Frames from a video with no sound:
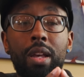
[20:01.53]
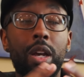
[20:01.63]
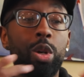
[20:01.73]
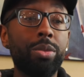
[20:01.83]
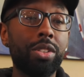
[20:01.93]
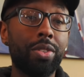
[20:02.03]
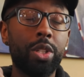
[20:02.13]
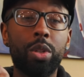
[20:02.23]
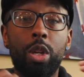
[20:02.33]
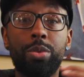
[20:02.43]
I hope this
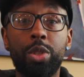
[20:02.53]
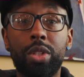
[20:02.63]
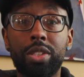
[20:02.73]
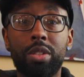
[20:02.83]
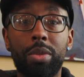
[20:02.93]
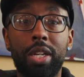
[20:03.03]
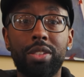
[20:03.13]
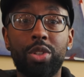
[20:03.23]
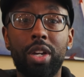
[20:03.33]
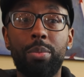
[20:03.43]
video helps you
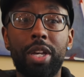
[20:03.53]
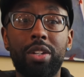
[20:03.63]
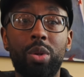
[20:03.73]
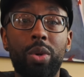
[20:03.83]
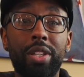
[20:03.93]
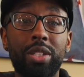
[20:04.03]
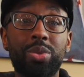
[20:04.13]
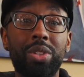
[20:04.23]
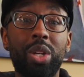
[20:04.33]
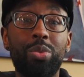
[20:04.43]
customize your iPad in a way that's
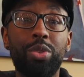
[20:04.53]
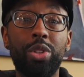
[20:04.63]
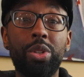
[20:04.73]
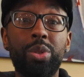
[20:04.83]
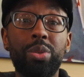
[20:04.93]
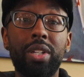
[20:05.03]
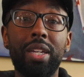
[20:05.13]
really helpful to you,